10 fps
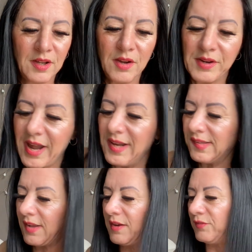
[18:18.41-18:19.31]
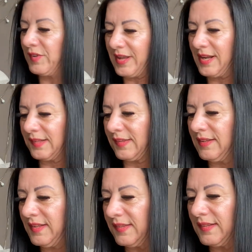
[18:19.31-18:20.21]
Okay, so for this
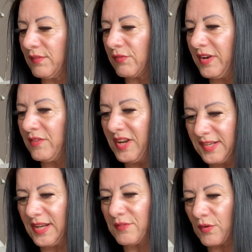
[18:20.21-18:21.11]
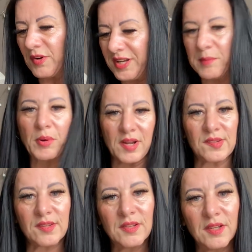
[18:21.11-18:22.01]
is a free reading for Libras.